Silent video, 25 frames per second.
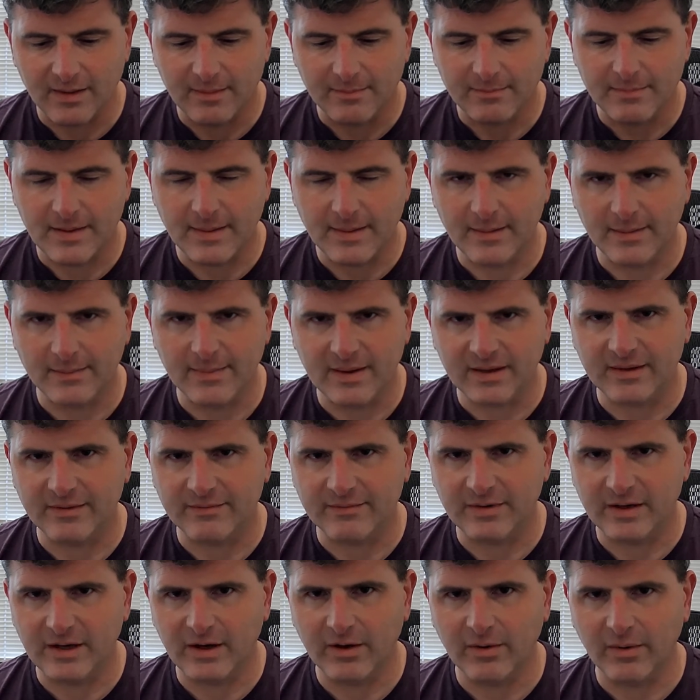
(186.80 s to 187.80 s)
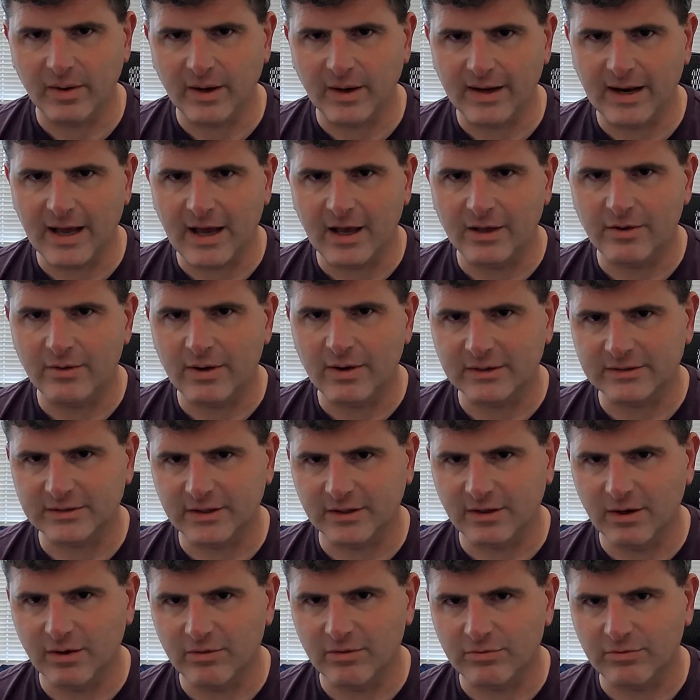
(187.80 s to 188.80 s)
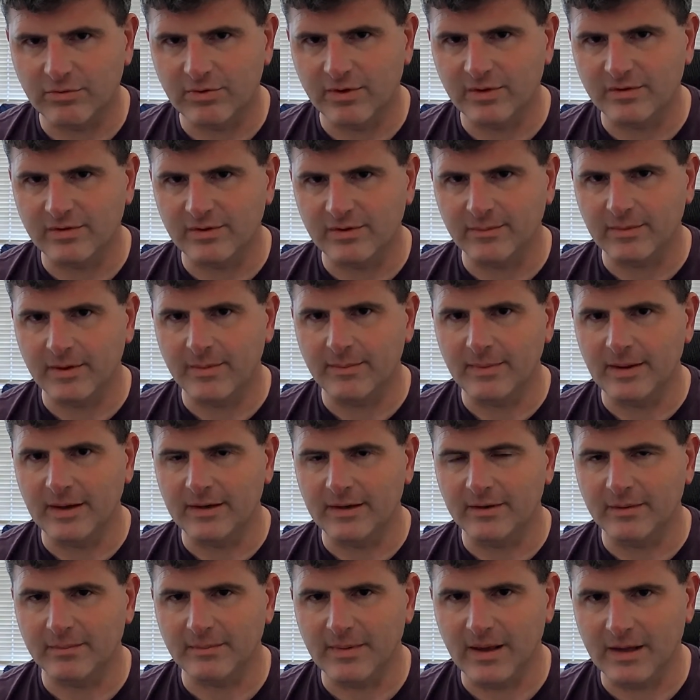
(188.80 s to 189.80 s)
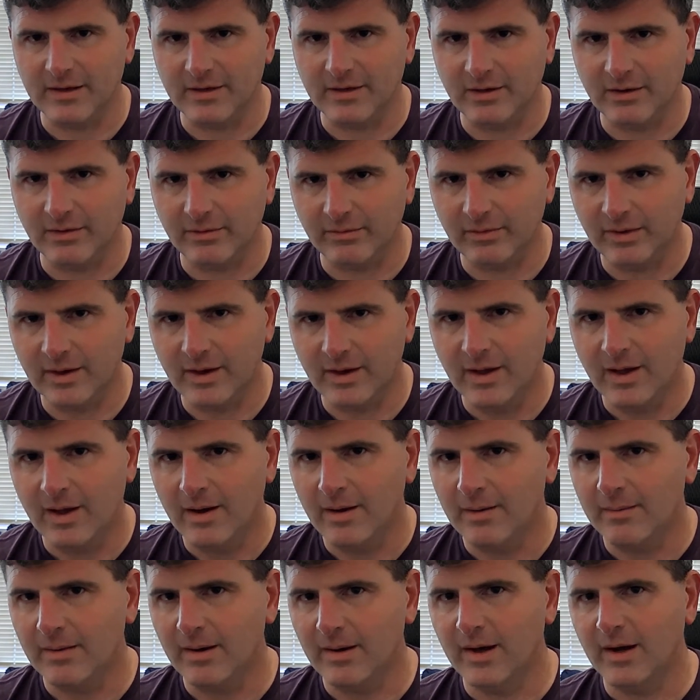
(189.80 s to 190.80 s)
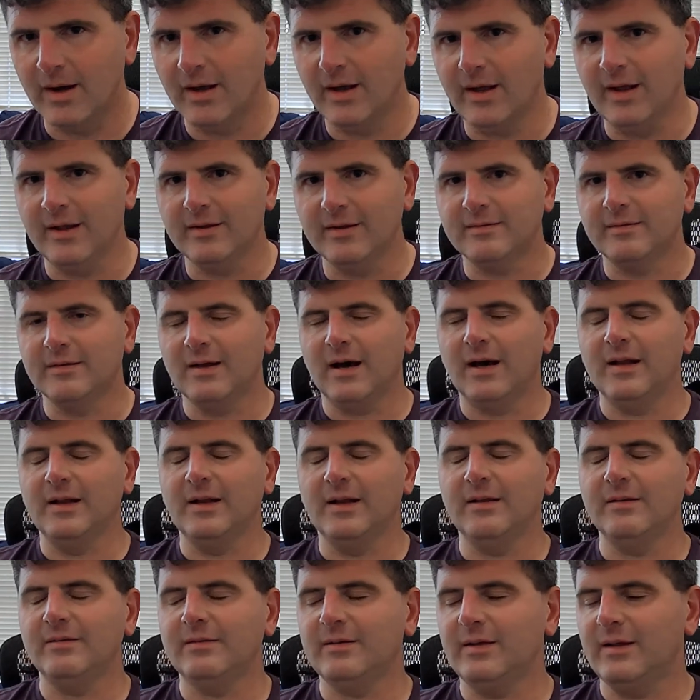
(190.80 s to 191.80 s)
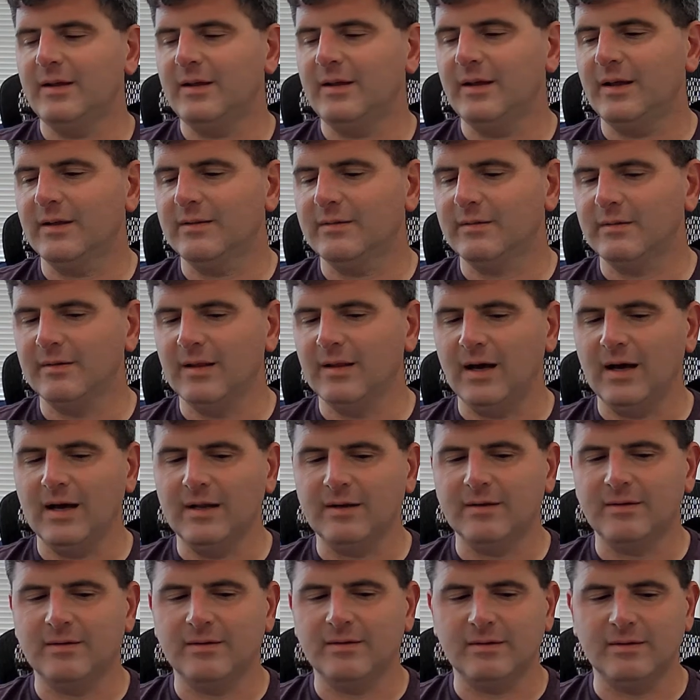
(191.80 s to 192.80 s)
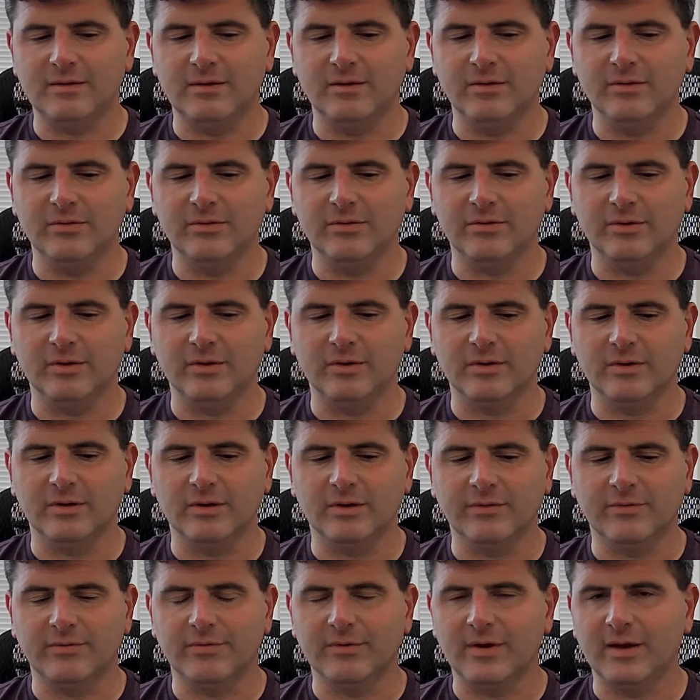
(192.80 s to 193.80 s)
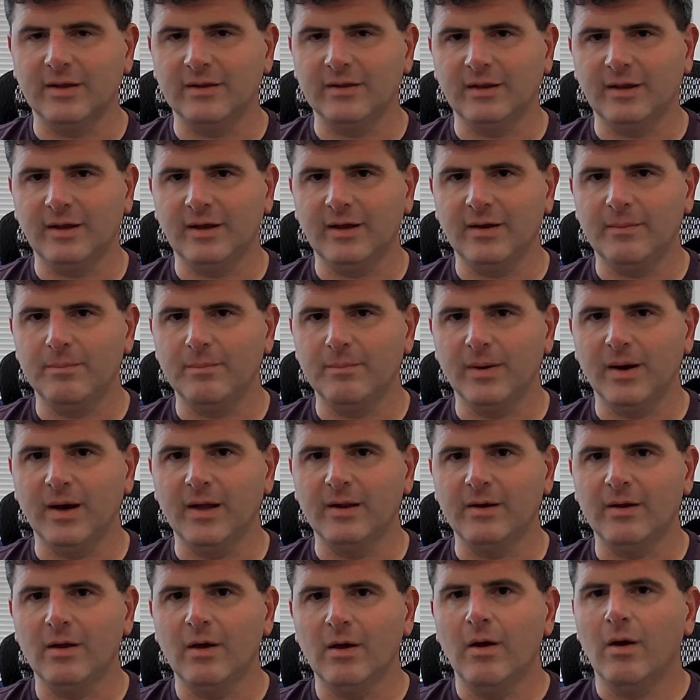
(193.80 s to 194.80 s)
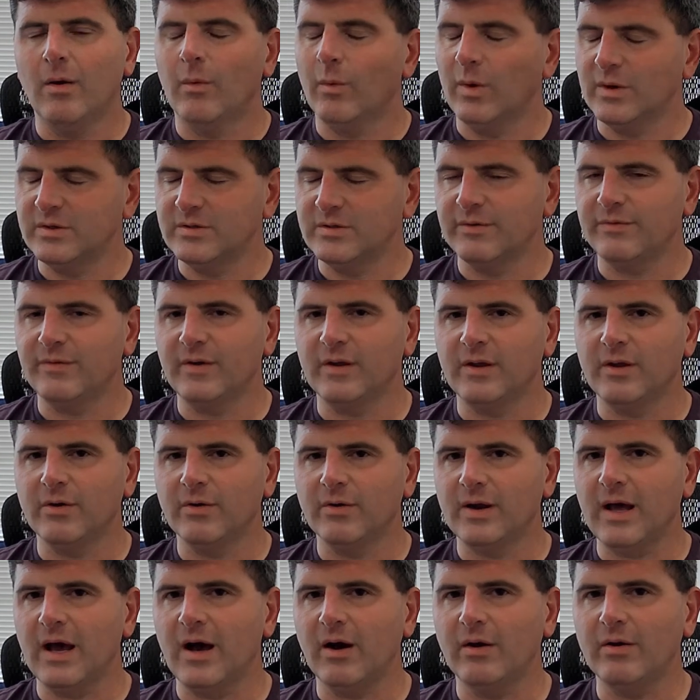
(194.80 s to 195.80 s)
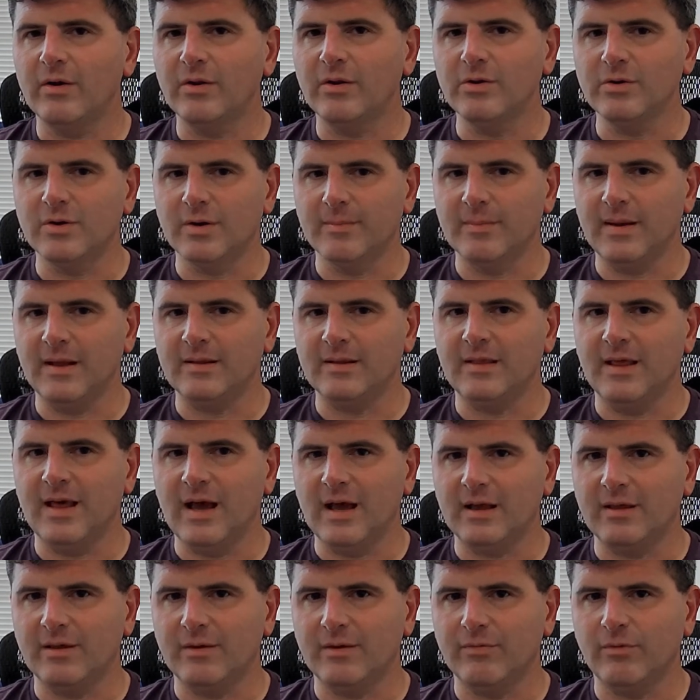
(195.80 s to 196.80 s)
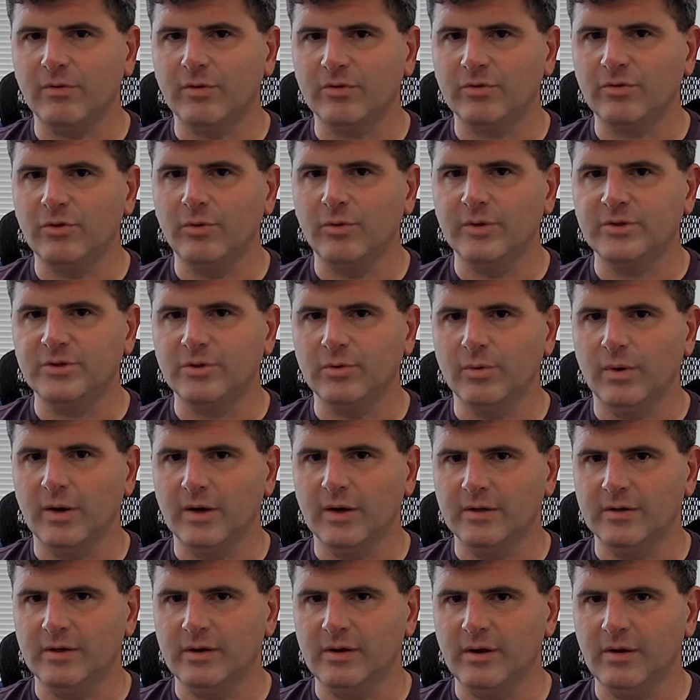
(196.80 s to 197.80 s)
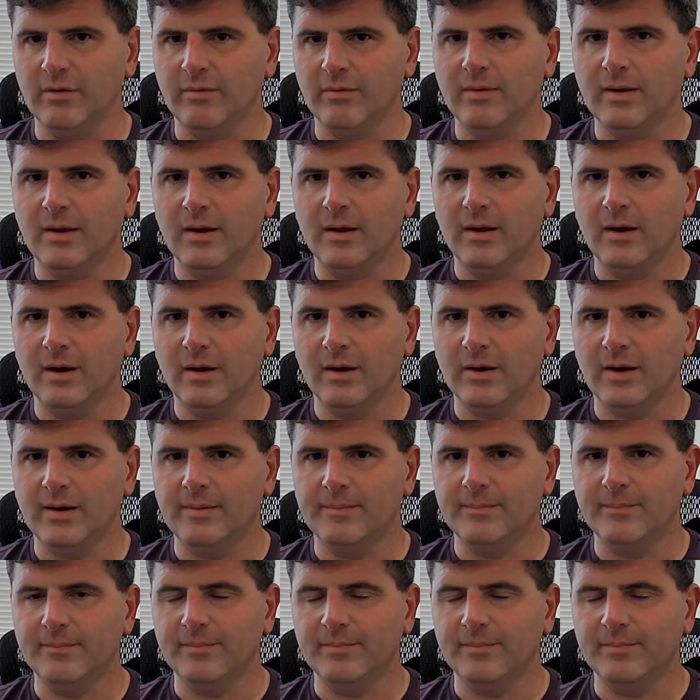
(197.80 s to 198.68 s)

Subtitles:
Maybe I'll make a video on how you actually go through the Sim Commander menu. It's not easy, it's not user friendly, but once you figure it out, you can make the Accuforce do what you want it to do. All right?